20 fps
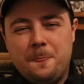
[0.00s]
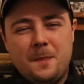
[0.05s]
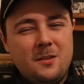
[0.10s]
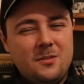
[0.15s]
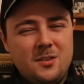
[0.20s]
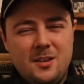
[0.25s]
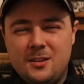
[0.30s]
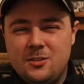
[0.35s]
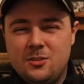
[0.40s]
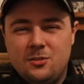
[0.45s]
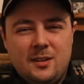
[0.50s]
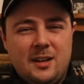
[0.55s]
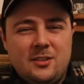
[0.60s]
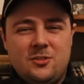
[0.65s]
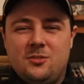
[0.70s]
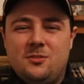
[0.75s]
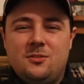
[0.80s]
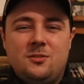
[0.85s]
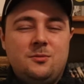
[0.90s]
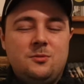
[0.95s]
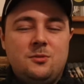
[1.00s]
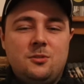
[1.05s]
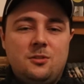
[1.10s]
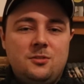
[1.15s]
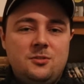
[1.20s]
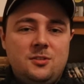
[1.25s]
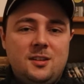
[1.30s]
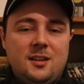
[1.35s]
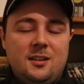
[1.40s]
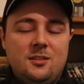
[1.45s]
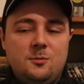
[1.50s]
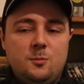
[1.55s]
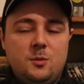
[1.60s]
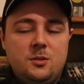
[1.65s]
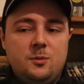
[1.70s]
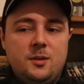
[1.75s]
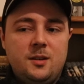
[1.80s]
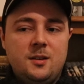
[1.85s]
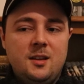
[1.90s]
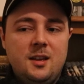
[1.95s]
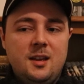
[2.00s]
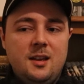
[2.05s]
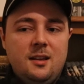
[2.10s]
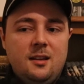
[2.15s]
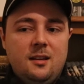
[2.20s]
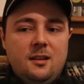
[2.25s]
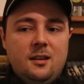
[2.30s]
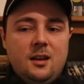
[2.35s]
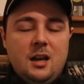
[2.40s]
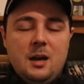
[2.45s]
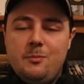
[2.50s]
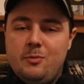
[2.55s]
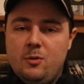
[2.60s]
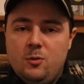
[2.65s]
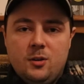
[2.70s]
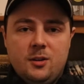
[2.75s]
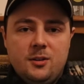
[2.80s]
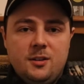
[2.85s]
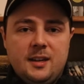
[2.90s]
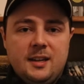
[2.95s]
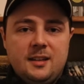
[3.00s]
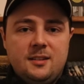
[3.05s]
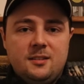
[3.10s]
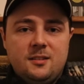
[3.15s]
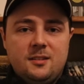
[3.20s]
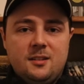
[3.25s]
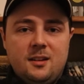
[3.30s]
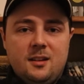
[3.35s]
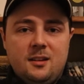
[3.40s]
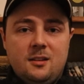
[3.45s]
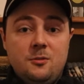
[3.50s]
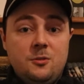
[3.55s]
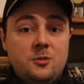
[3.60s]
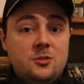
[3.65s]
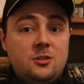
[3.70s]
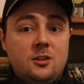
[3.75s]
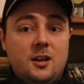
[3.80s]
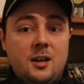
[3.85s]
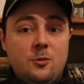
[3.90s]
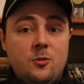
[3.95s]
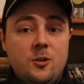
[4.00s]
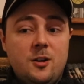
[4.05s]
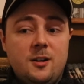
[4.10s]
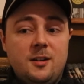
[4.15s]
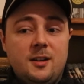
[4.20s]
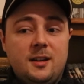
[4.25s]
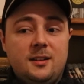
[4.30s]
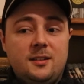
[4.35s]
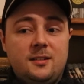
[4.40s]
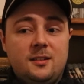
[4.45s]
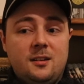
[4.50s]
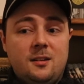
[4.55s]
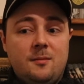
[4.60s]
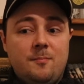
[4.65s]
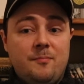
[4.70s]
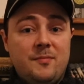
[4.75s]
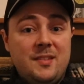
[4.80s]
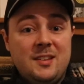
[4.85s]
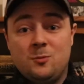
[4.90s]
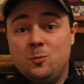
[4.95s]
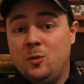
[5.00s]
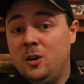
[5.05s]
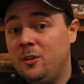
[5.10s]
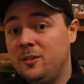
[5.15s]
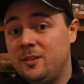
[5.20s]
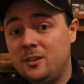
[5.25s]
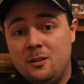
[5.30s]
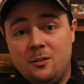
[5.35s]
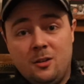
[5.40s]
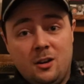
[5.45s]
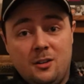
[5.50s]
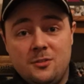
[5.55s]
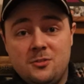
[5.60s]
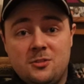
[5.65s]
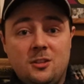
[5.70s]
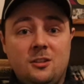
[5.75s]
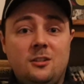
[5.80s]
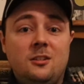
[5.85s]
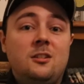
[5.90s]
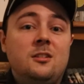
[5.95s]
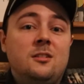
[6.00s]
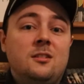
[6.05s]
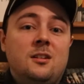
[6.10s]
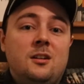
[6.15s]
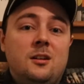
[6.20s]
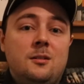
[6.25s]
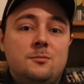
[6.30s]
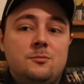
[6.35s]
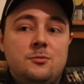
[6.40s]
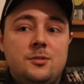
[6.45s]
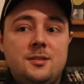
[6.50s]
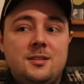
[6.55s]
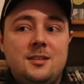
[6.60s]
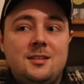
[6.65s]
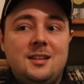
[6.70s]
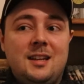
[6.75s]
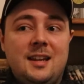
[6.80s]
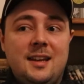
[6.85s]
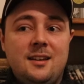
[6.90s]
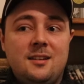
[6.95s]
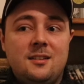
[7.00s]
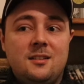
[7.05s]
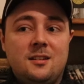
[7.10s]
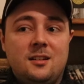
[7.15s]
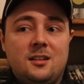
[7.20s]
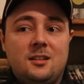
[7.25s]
the interactions, of course, yes, between Obi-Wan and Luke Skywalker, and as well, you know, Han Solo, Princess Leia,